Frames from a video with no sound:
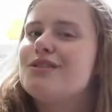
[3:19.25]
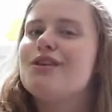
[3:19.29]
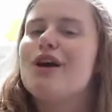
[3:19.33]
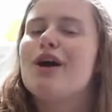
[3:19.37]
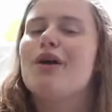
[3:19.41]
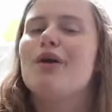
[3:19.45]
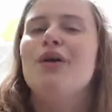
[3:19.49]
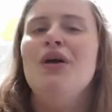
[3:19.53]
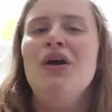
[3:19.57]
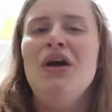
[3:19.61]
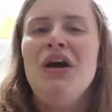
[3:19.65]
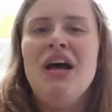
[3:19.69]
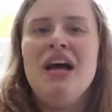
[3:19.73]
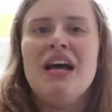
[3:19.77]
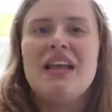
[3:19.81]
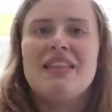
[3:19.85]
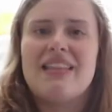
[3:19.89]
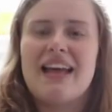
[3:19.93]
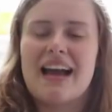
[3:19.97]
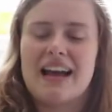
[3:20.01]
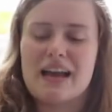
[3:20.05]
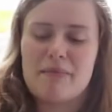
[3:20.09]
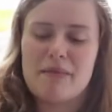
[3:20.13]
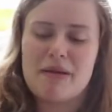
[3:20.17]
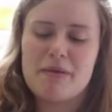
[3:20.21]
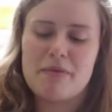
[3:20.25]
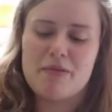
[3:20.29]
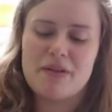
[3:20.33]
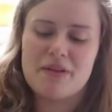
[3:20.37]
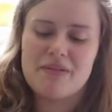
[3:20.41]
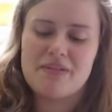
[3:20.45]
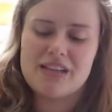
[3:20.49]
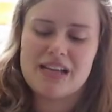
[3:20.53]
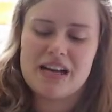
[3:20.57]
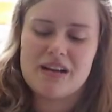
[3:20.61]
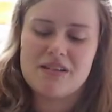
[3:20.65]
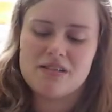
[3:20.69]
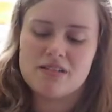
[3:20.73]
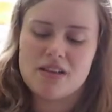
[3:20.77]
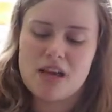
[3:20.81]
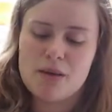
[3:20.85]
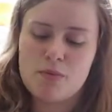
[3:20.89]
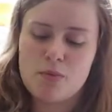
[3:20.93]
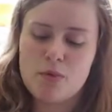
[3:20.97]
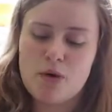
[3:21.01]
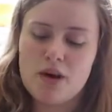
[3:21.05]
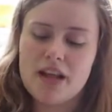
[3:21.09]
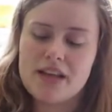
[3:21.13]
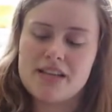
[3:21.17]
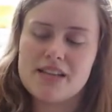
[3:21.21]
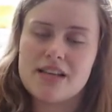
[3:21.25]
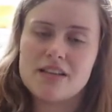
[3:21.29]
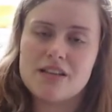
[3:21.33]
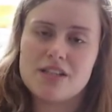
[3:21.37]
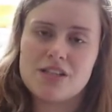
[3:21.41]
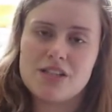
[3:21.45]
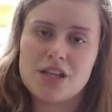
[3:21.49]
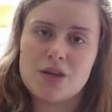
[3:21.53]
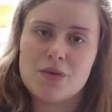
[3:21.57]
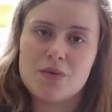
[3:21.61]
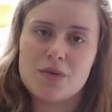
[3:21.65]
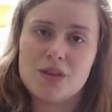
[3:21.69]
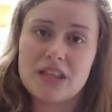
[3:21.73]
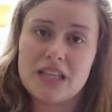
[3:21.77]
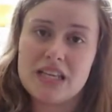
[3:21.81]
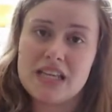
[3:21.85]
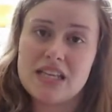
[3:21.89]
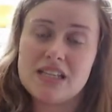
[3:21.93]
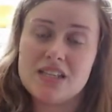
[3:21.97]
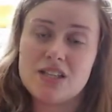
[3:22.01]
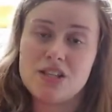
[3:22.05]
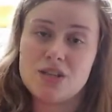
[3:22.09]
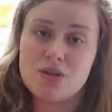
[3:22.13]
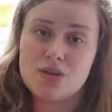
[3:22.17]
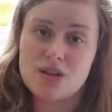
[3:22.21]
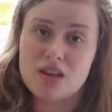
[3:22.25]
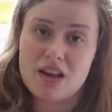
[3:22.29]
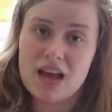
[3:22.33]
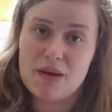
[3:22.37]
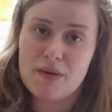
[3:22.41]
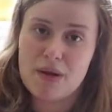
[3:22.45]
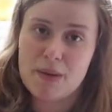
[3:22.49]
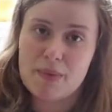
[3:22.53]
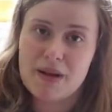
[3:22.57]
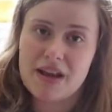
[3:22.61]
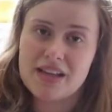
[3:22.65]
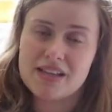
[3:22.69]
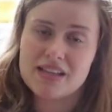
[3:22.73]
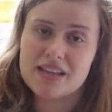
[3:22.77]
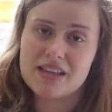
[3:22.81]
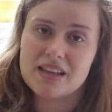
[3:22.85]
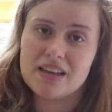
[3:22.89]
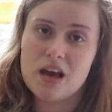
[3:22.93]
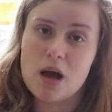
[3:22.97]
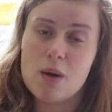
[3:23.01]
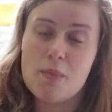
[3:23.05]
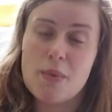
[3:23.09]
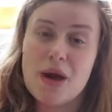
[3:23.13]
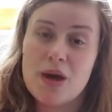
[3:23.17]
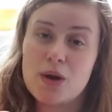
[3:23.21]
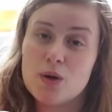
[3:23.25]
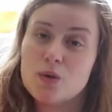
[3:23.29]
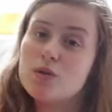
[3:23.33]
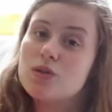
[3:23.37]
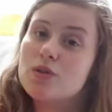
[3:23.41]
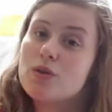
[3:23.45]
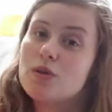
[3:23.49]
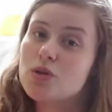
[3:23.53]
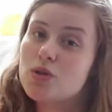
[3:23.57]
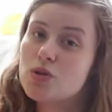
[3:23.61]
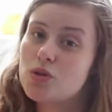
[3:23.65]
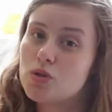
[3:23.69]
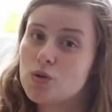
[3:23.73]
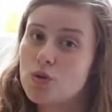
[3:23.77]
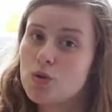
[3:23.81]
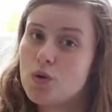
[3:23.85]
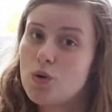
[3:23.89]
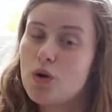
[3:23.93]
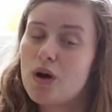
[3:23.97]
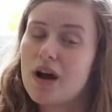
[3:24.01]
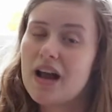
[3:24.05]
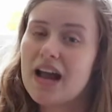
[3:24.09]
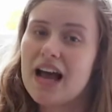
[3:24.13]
So that can be a bit of a downside. But what I tend to do with these is use a lightweight plastic cup and also a straw.